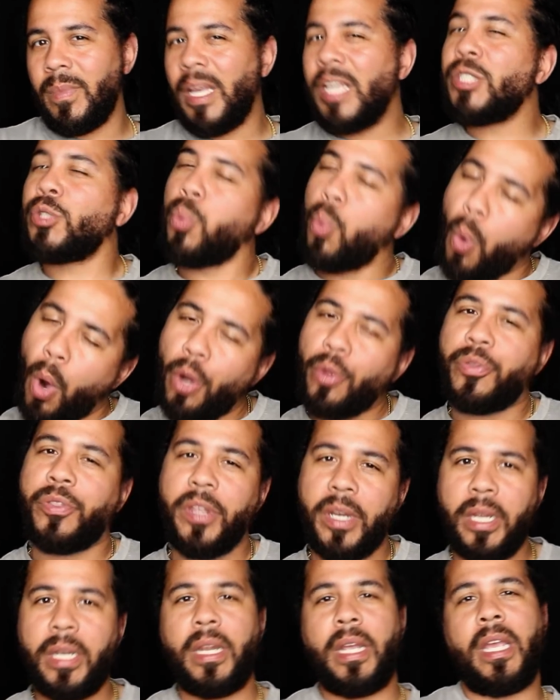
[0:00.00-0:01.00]
it's
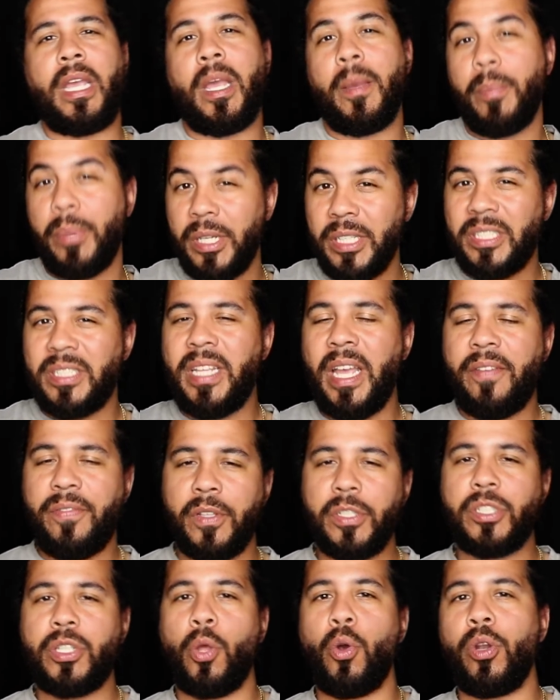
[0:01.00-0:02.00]
worth it in the end, but it's
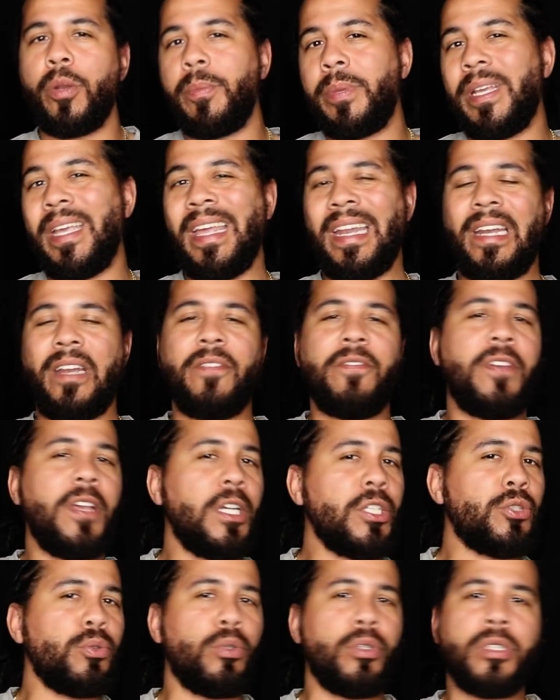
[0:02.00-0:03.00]
definitely slow in the beginning. The
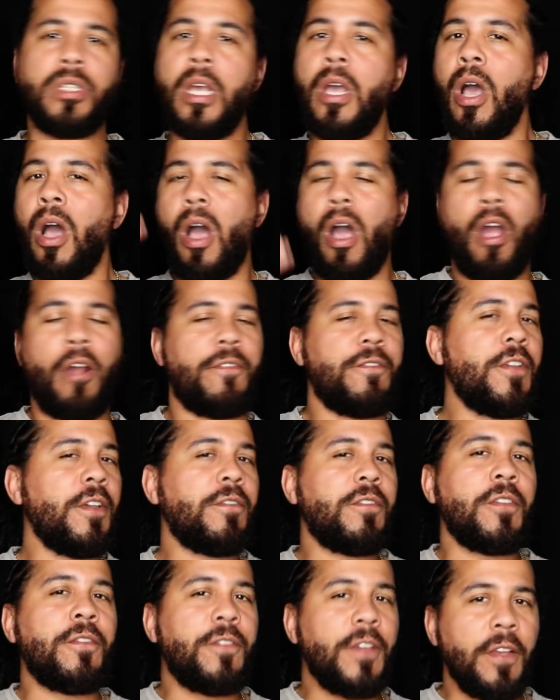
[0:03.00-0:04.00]
visuals are
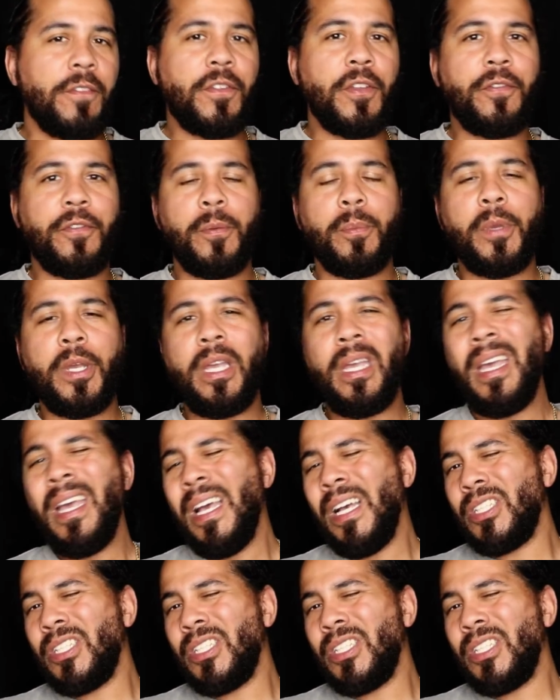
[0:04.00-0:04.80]
50-50 for me.